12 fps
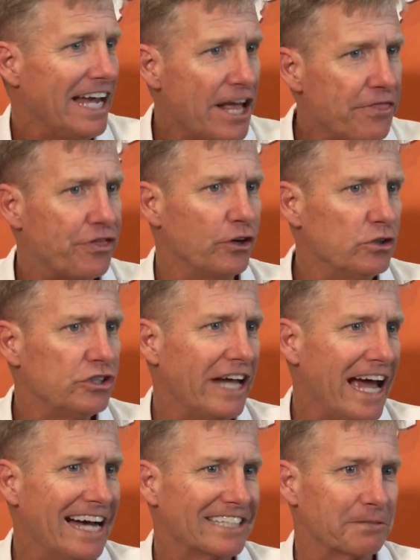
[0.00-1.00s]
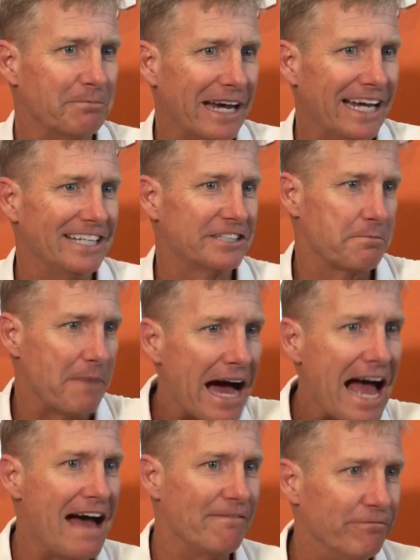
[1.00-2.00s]
enthusiasm, man. It's about
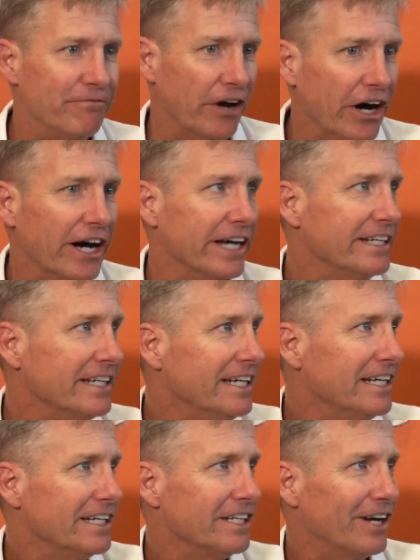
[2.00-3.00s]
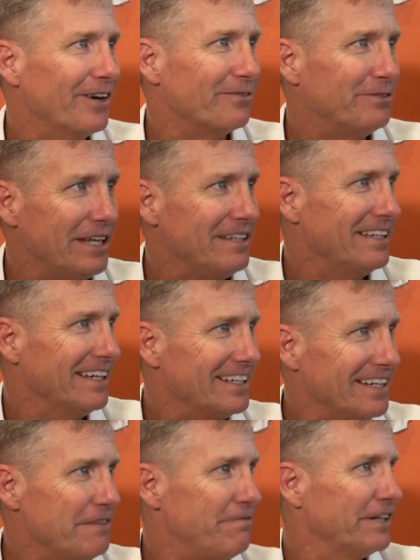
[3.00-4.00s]
having fun. You know,
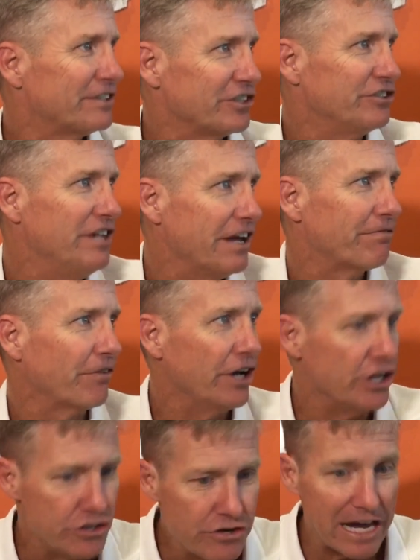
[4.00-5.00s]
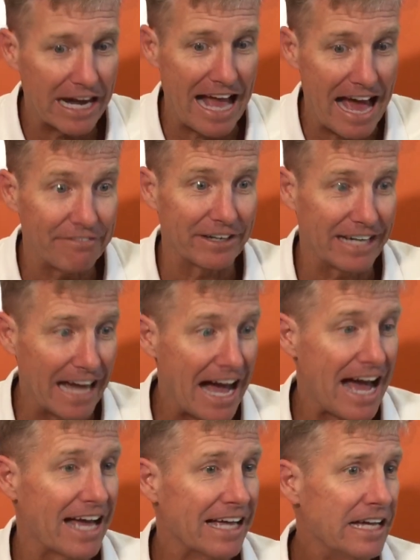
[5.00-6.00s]
defense is different. You got to have a
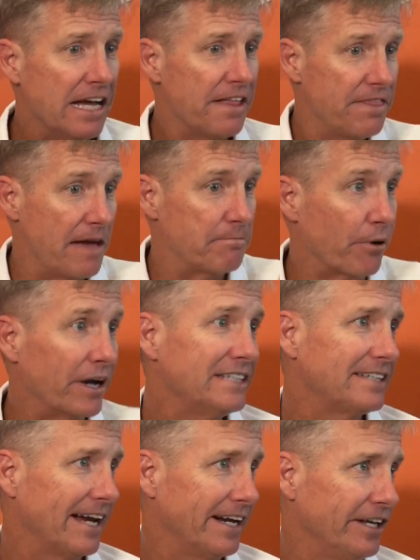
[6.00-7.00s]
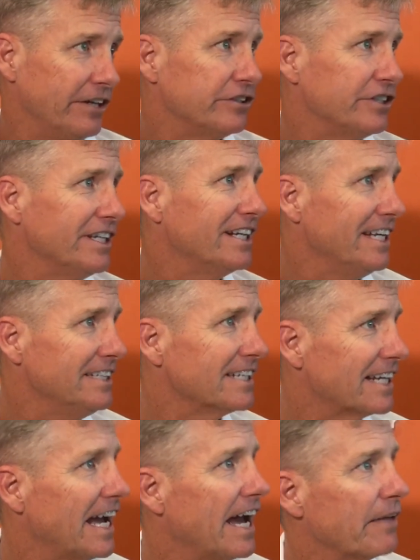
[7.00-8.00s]
guy that brings that energy, and he's a
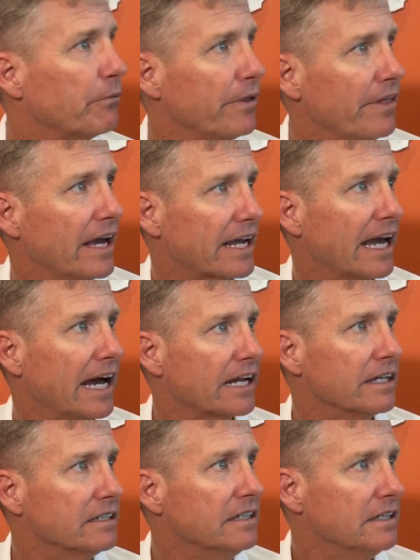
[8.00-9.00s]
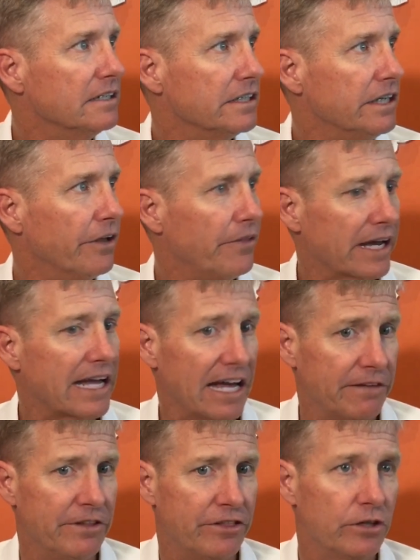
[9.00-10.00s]
guy with that kind of, you know, that
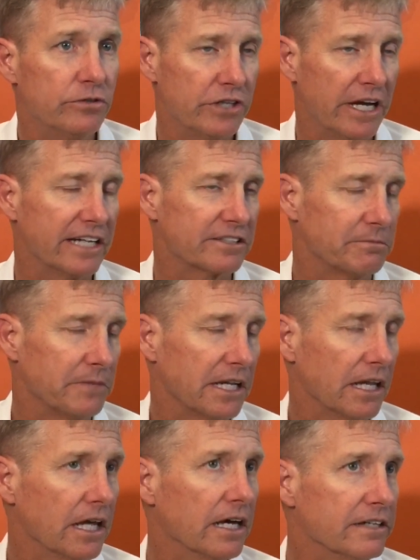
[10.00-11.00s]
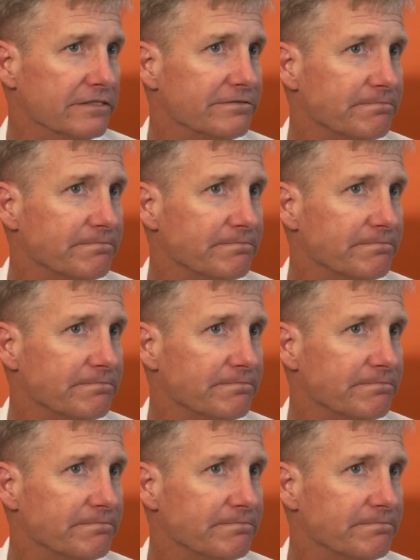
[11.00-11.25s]
kind of enthusiasm I love.